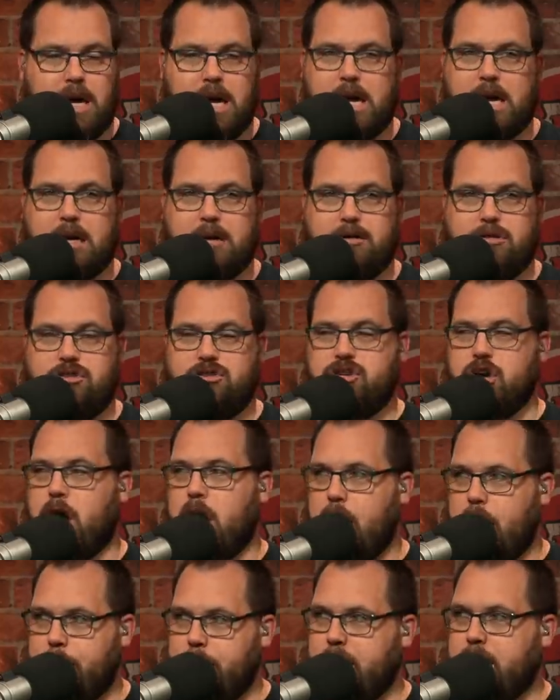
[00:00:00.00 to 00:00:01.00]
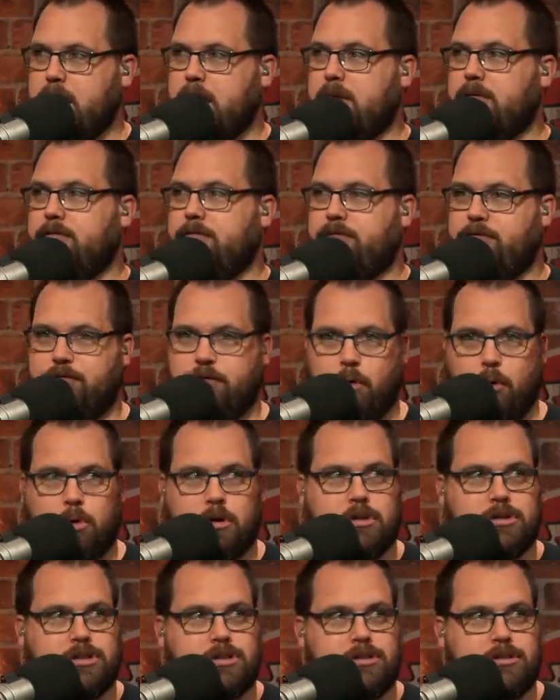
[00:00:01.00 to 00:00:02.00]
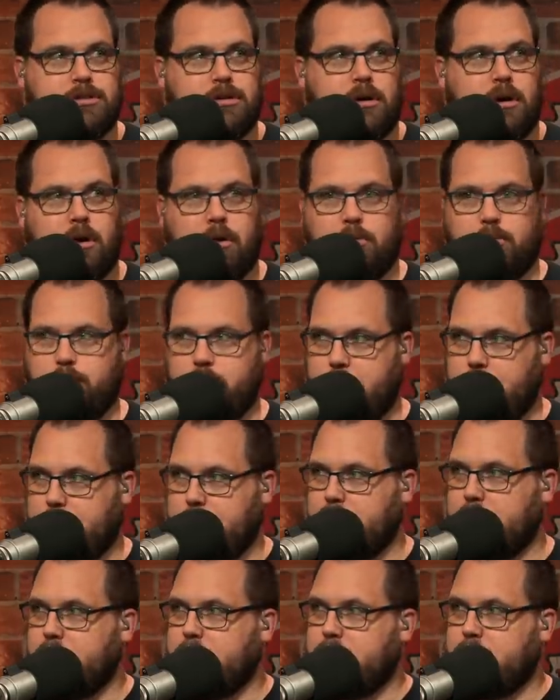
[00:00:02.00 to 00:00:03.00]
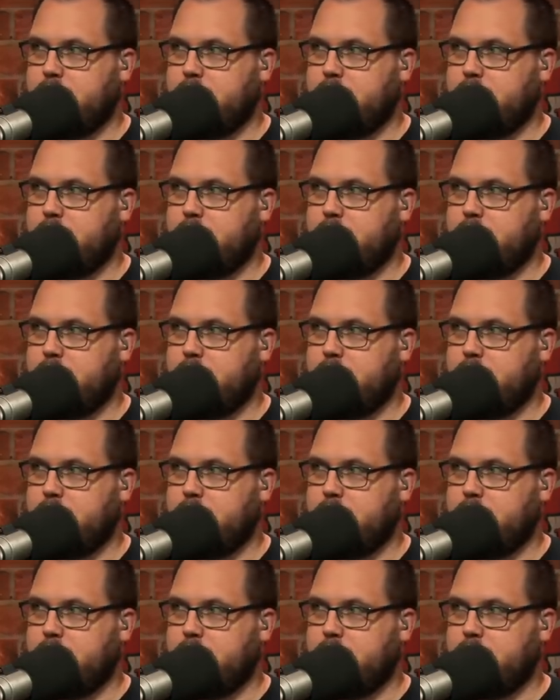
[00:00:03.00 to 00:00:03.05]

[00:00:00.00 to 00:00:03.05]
a dominant force already.